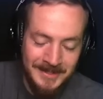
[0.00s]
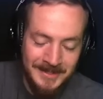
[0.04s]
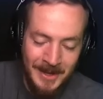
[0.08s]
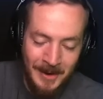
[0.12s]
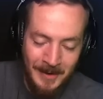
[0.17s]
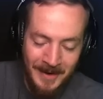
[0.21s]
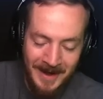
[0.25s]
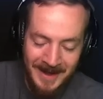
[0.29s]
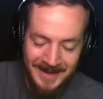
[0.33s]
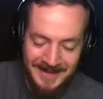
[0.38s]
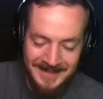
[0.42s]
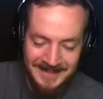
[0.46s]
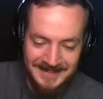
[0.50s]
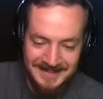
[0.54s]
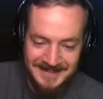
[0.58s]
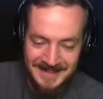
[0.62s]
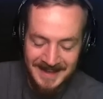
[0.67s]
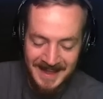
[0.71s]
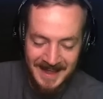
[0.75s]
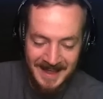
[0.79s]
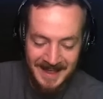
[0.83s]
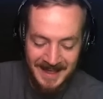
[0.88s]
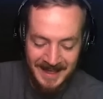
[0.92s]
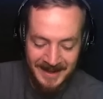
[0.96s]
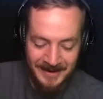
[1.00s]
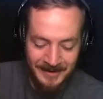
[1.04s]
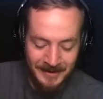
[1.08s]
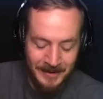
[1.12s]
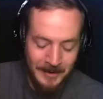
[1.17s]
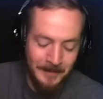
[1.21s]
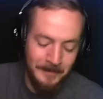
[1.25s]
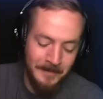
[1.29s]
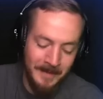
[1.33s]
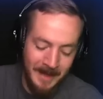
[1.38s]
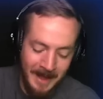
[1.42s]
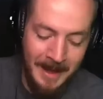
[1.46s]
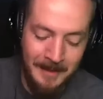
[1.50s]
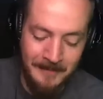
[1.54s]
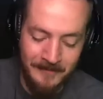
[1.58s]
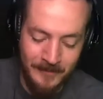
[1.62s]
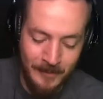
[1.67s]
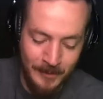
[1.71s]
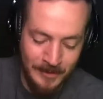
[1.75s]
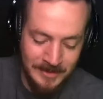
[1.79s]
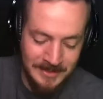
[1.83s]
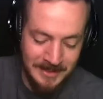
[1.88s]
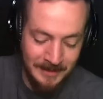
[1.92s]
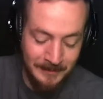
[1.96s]
so I just I, I don't know. I of
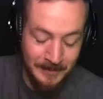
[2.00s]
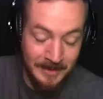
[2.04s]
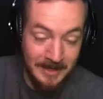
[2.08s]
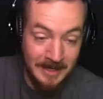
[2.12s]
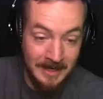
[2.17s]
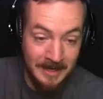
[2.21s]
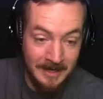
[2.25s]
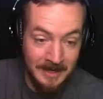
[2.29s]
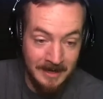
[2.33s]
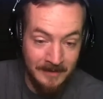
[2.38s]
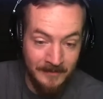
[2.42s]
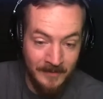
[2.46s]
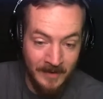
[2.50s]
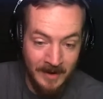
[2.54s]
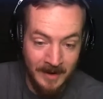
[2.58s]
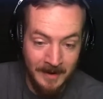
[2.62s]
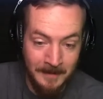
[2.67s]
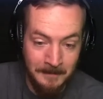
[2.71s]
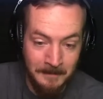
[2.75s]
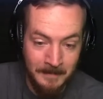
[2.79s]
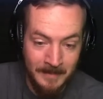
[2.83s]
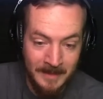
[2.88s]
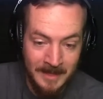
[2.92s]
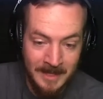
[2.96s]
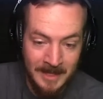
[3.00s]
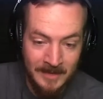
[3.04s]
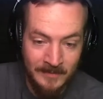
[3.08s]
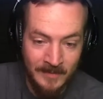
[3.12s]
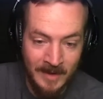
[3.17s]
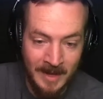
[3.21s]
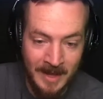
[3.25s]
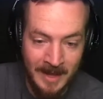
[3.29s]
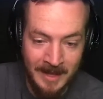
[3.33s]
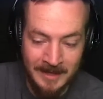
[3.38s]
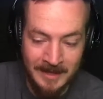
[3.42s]
course I would eat it if I if I